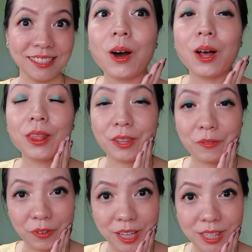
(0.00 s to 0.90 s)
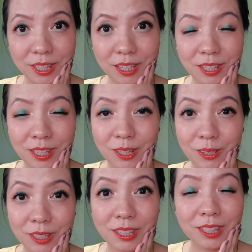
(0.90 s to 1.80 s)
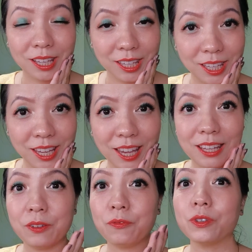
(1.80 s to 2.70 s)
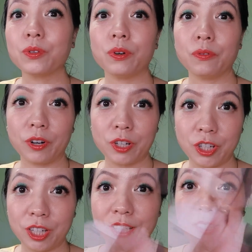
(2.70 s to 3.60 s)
On the face, this is not sticky and it feels refreshing.